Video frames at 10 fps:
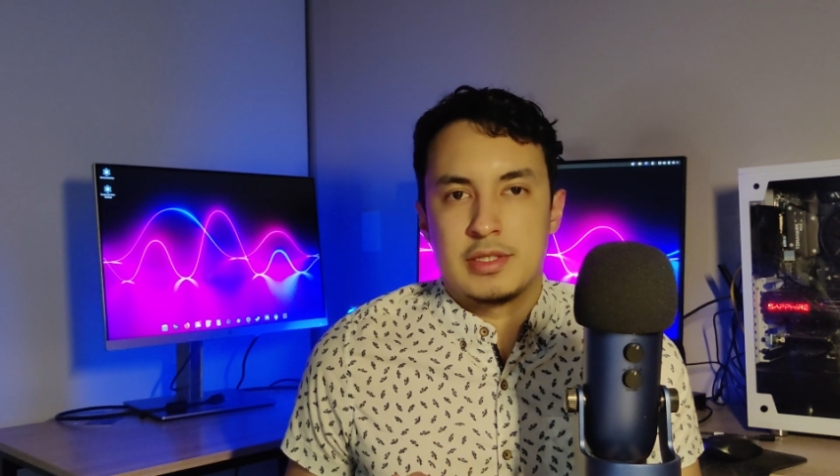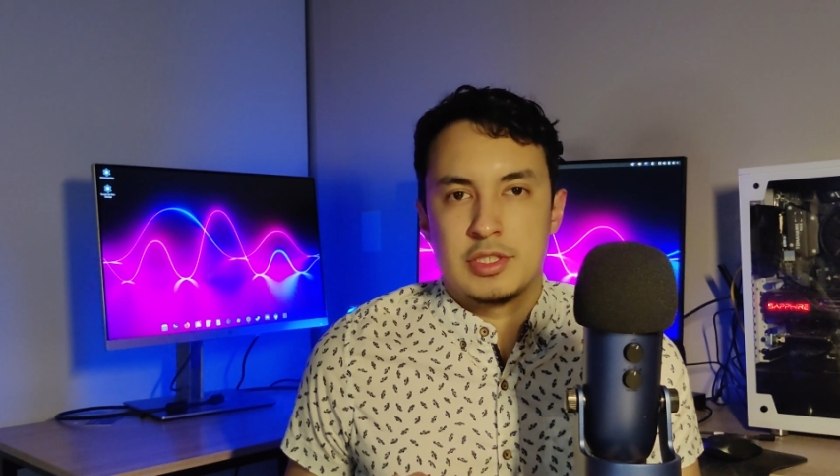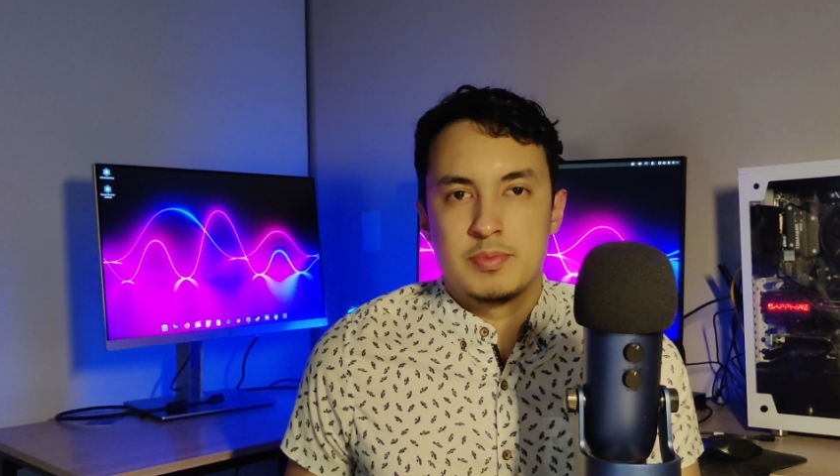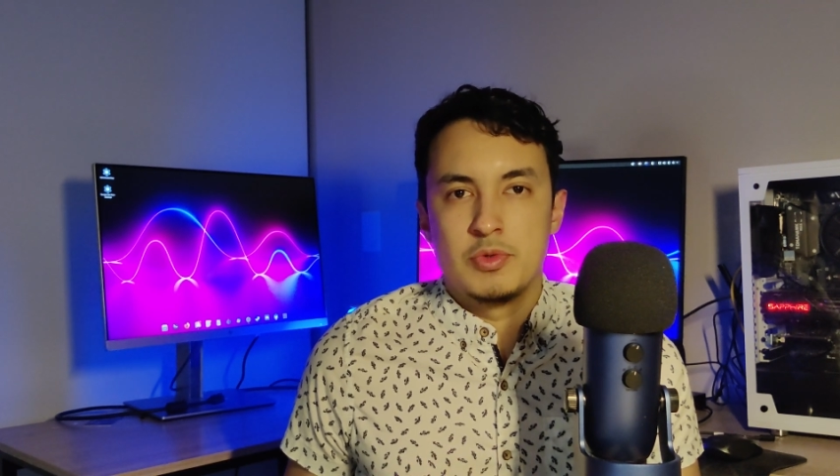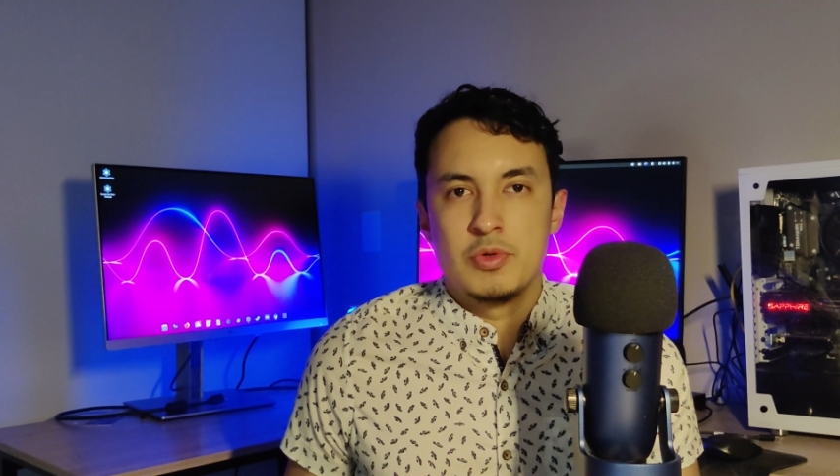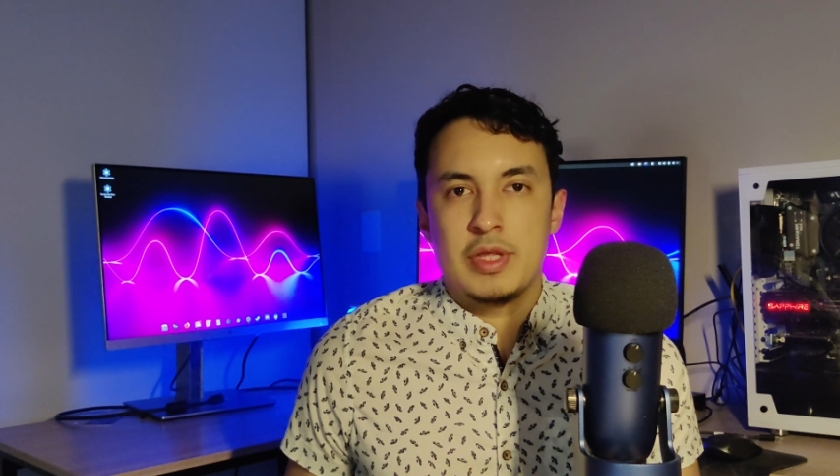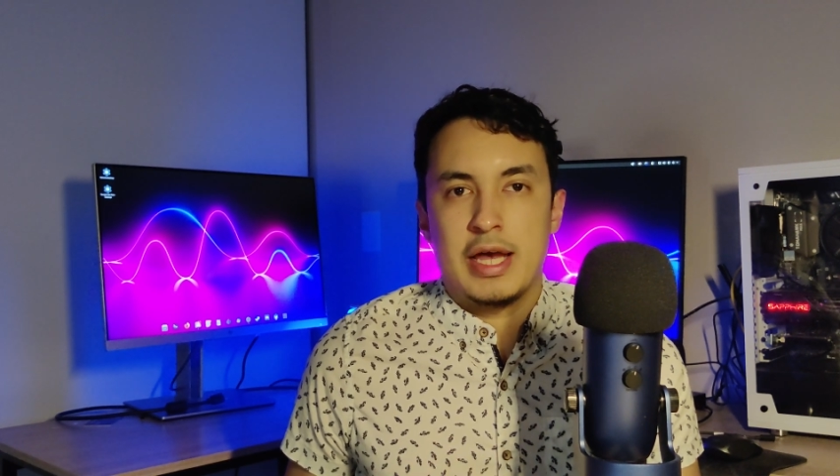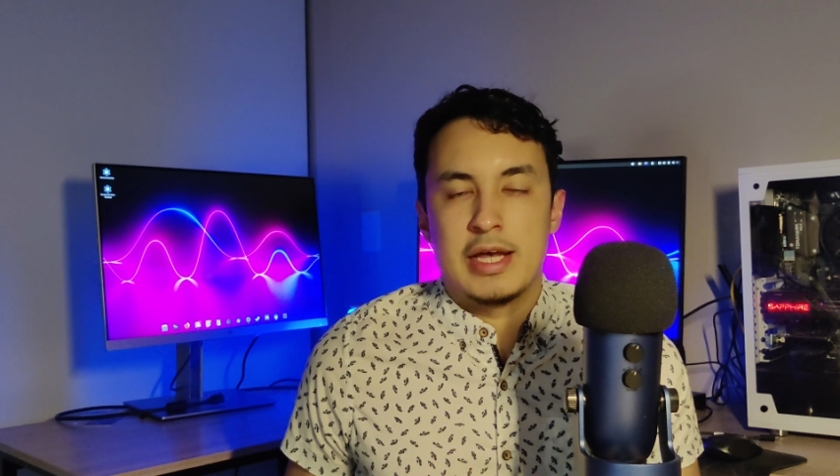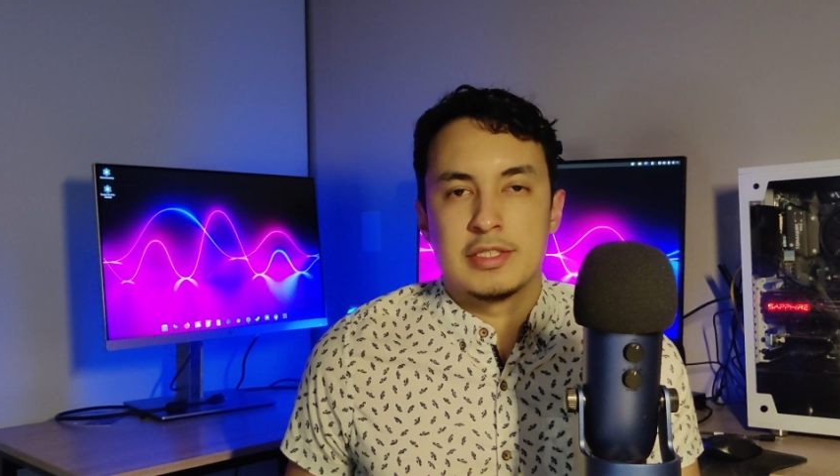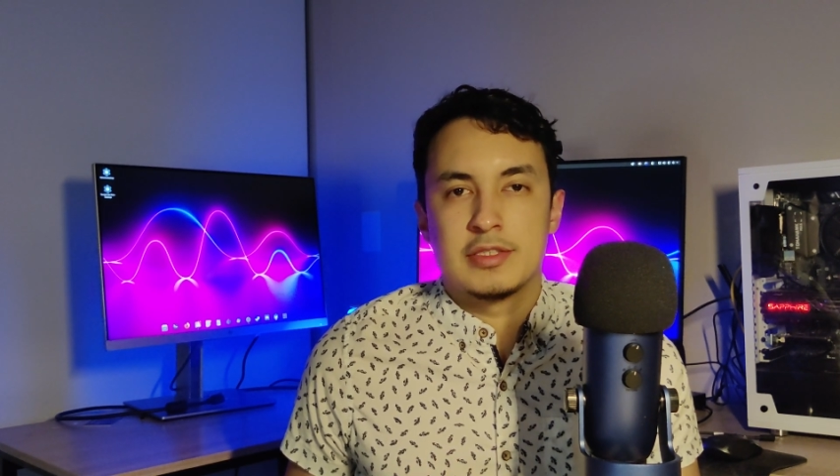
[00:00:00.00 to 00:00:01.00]
and smooth
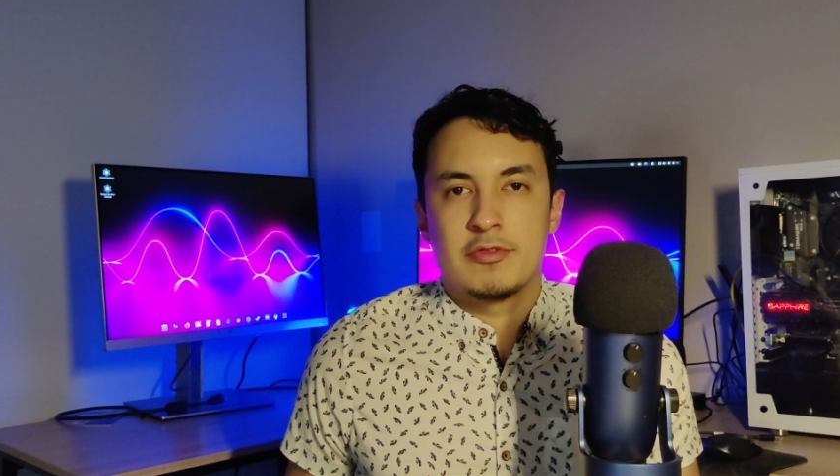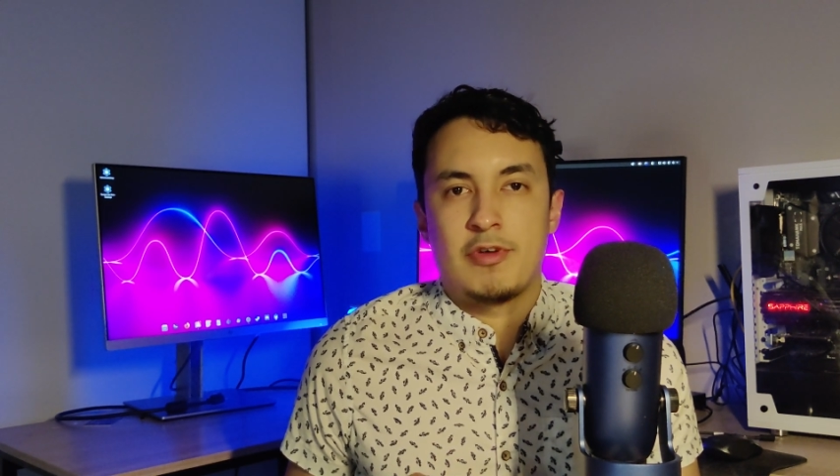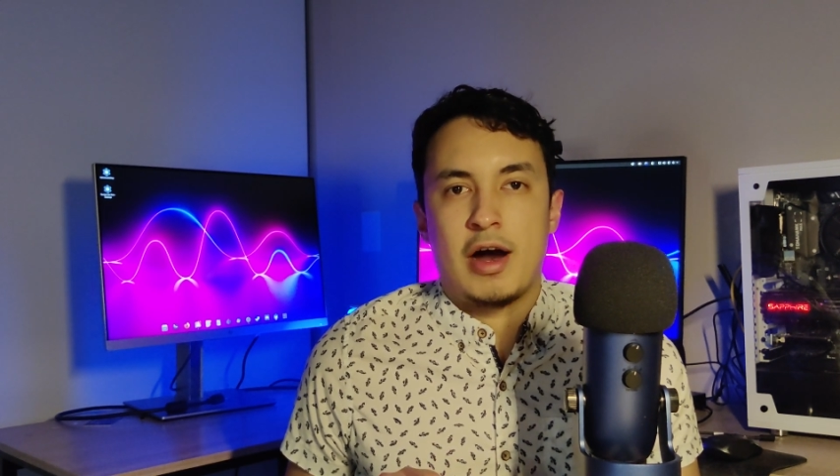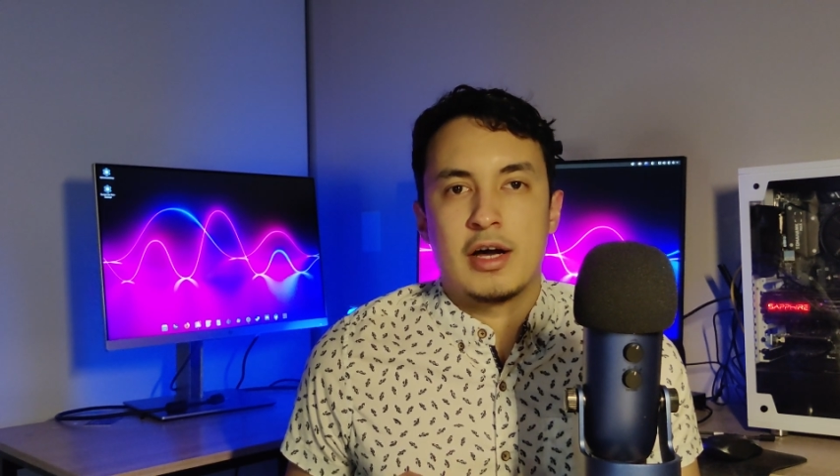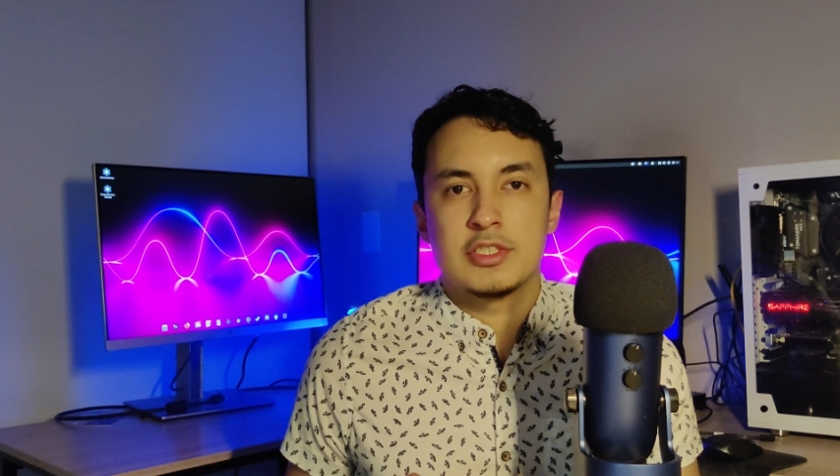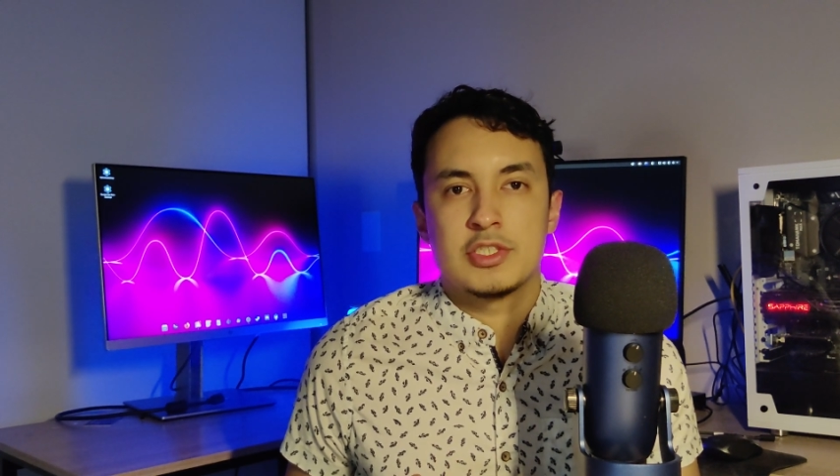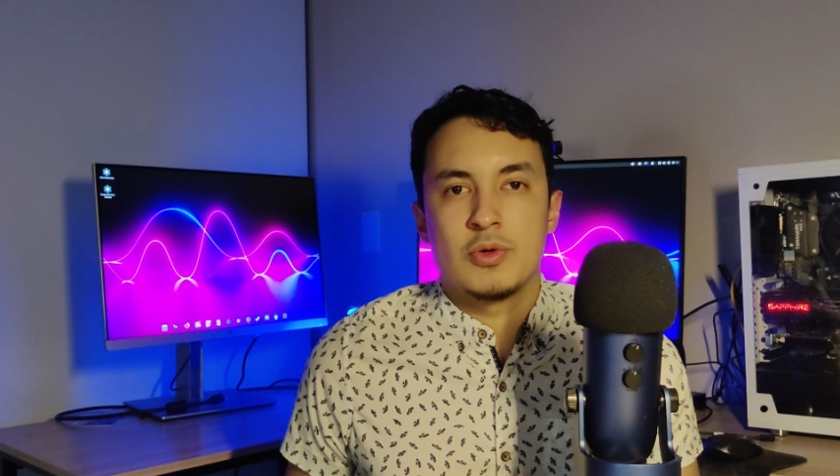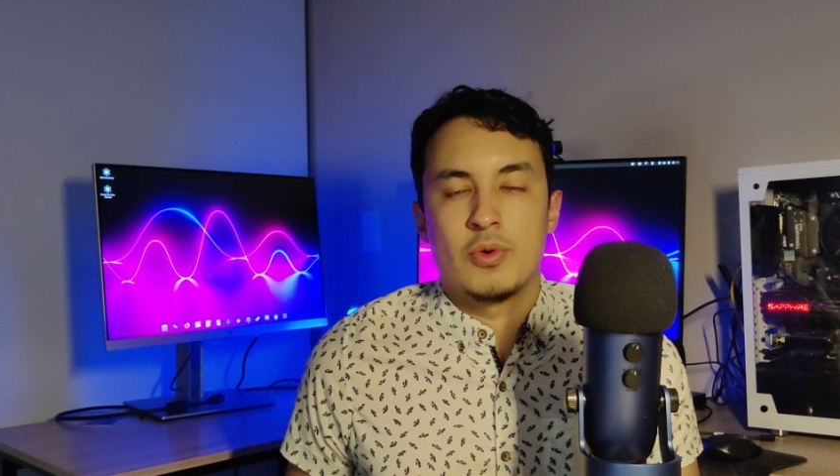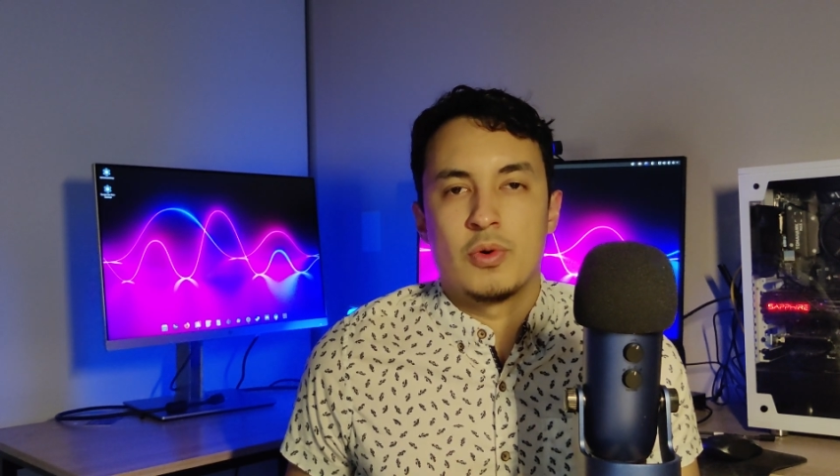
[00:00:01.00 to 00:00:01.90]
as Phosh